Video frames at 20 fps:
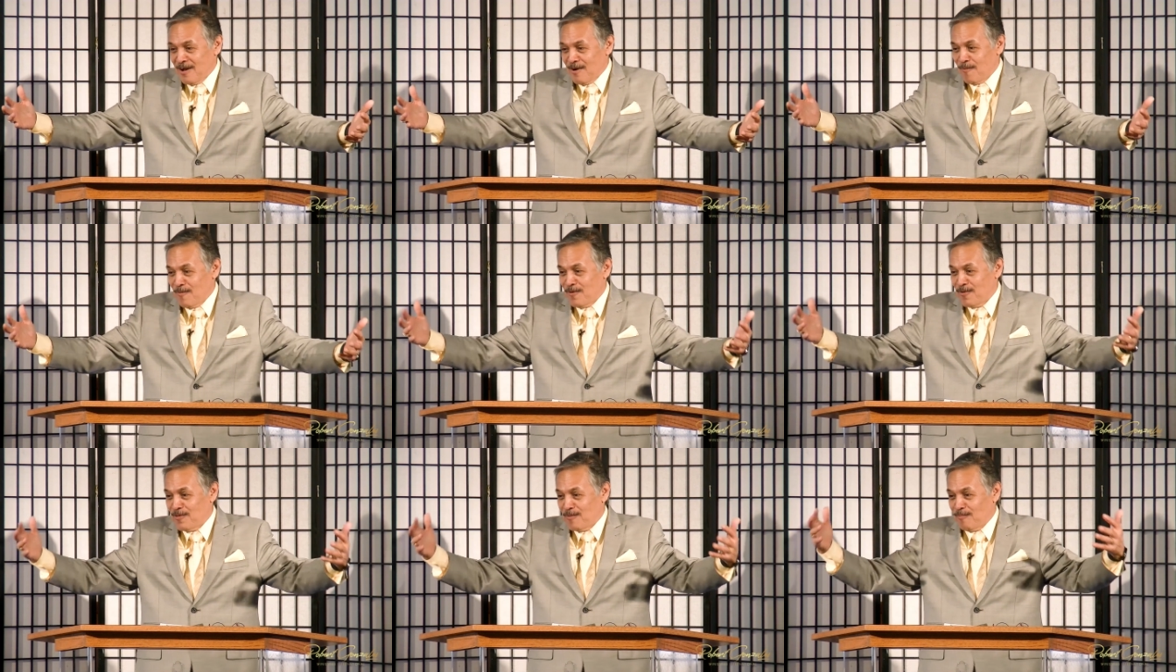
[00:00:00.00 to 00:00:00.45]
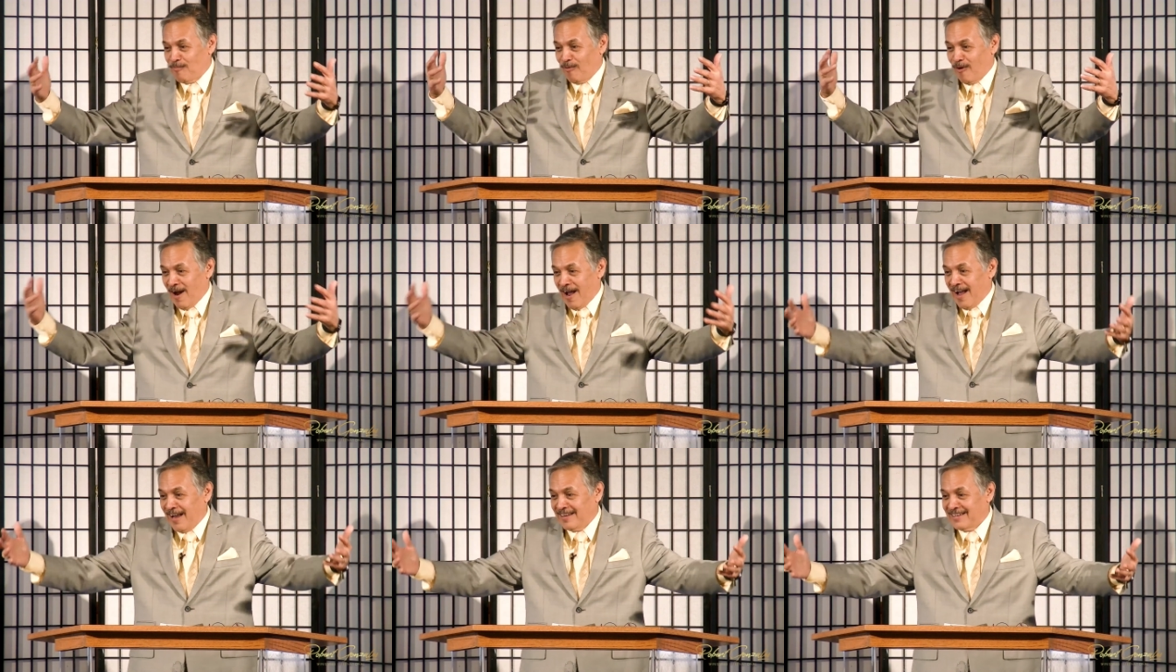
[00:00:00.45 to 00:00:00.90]
where the
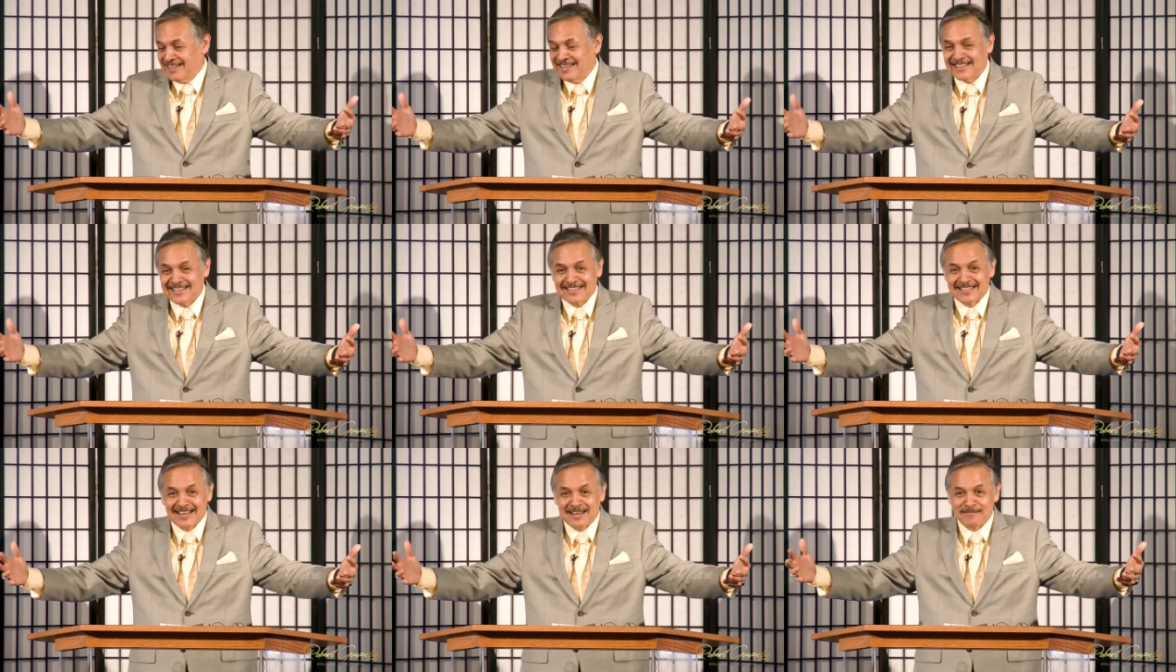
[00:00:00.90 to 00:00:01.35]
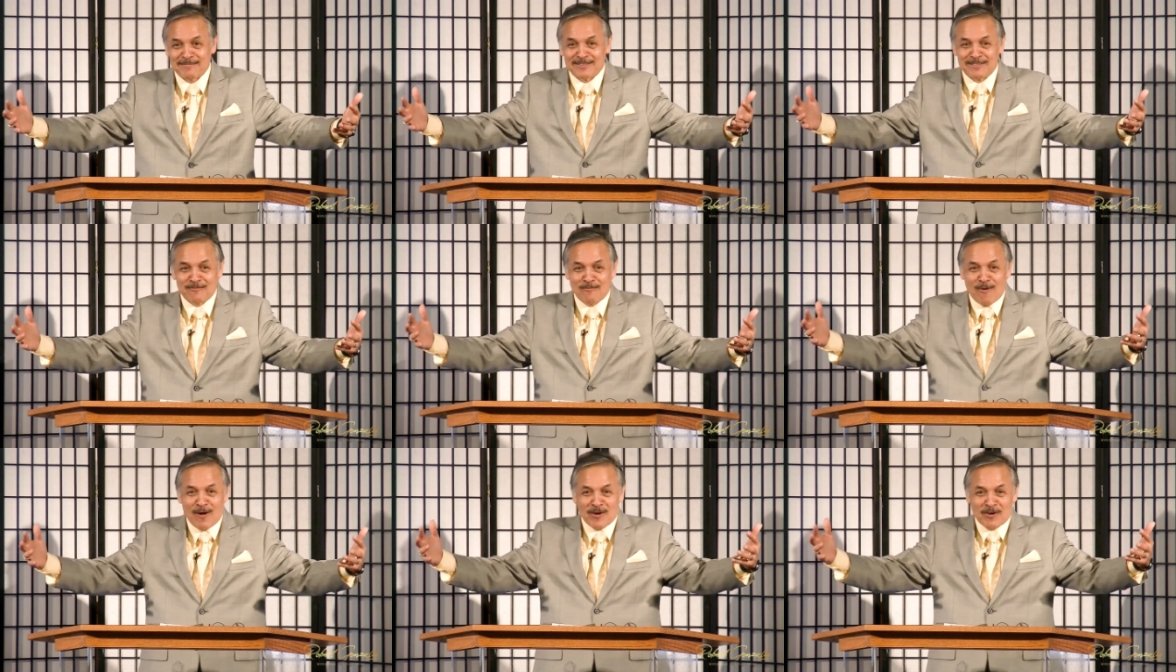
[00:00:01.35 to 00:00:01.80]
bride gets up
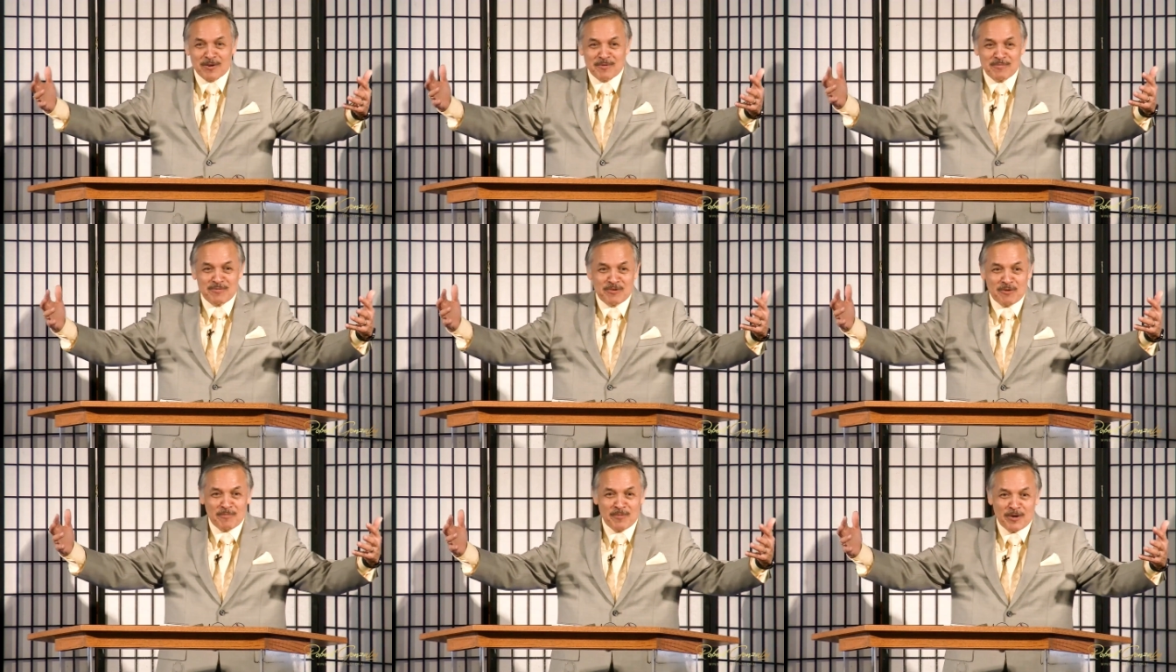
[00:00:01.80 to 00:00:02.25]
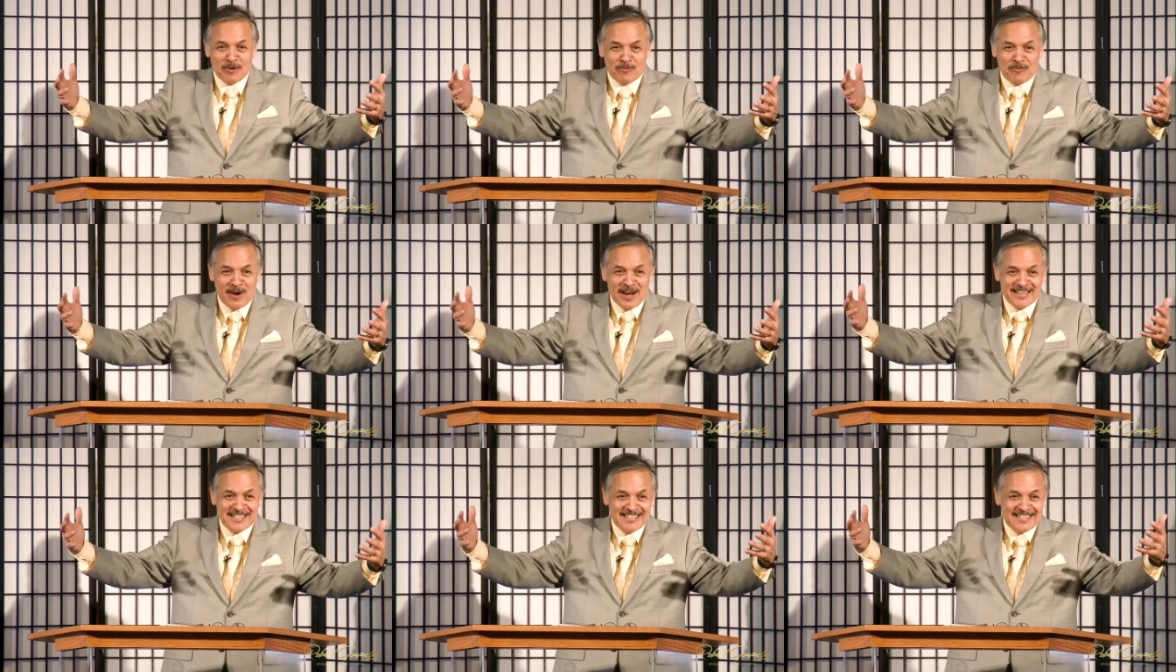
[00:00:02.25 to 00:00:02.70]
and welcomes everybody,
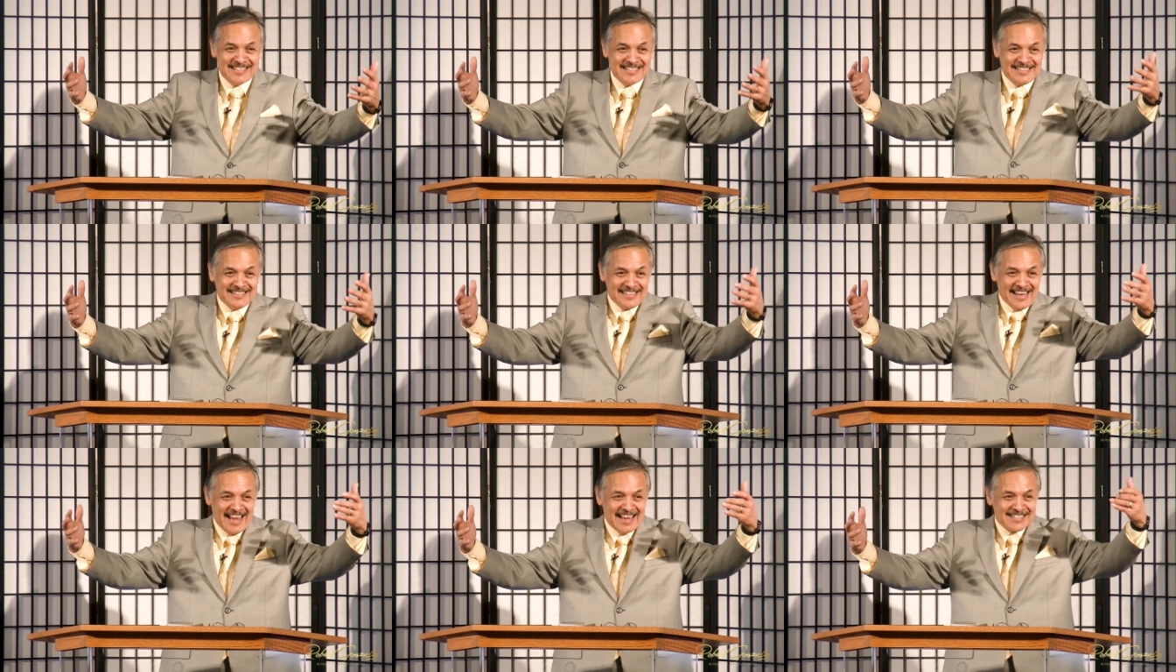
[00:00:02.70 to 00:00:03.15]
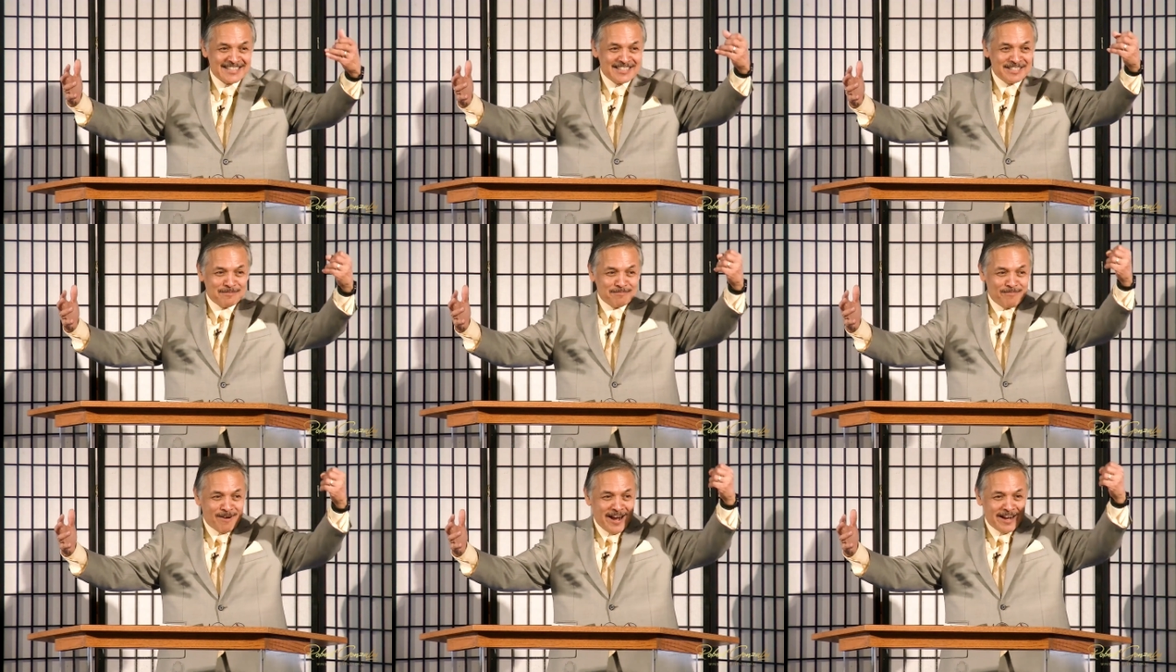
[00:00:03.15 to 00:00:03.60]
raises the glass,
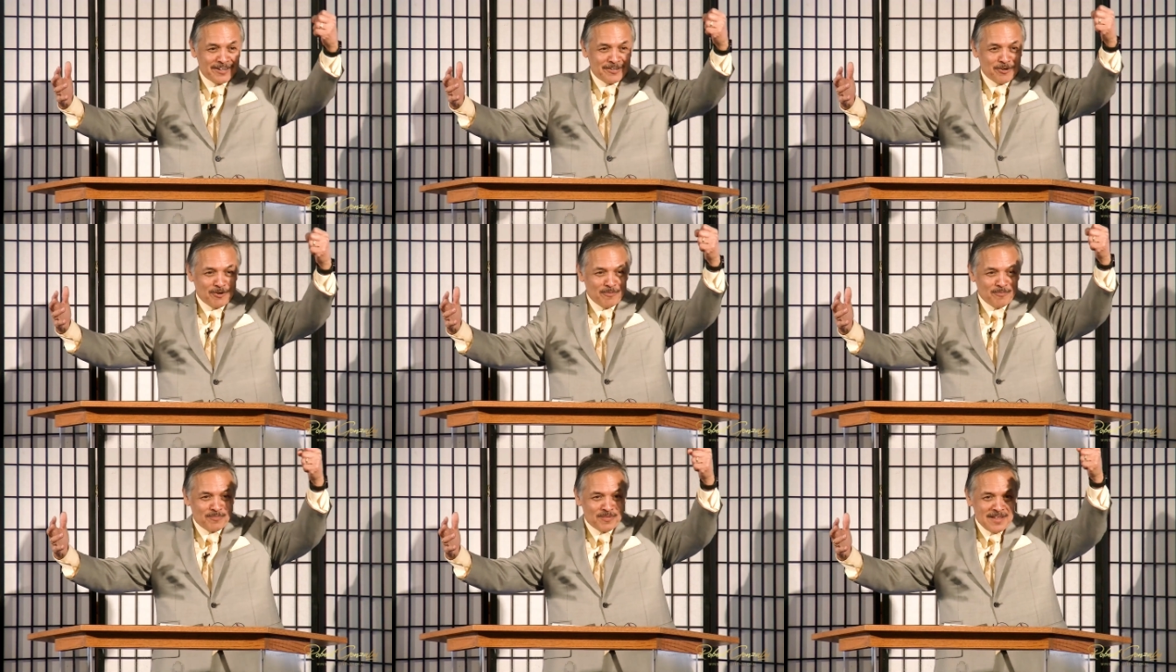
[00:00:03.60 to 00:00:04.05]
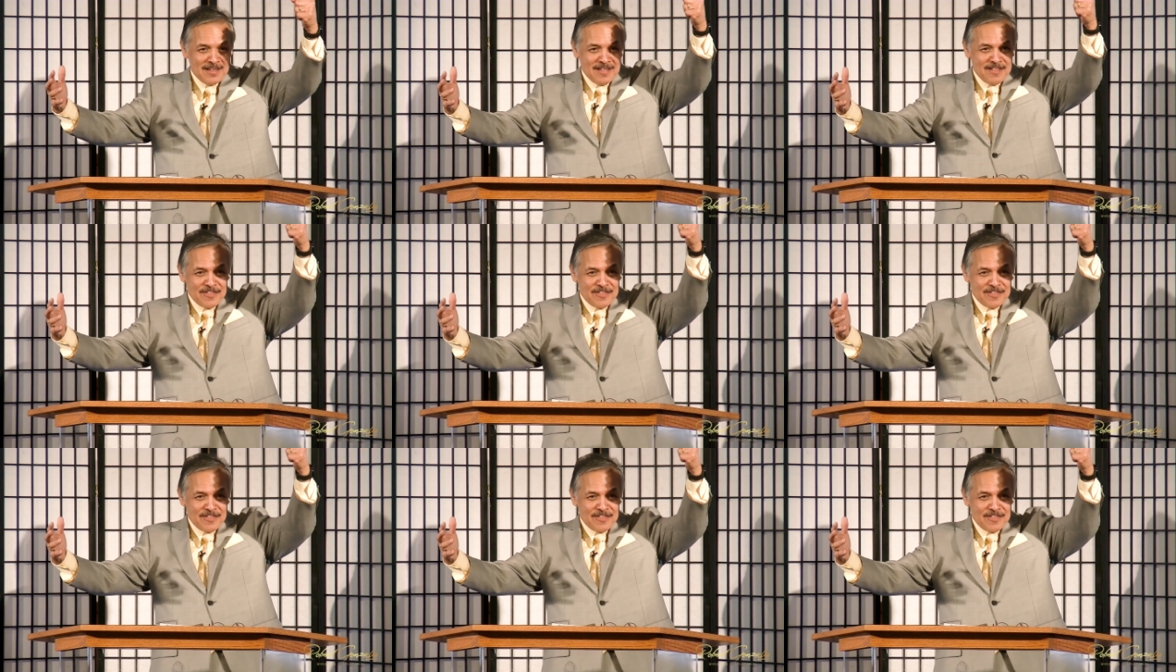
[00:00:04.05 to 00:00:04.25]
and the bridegroom,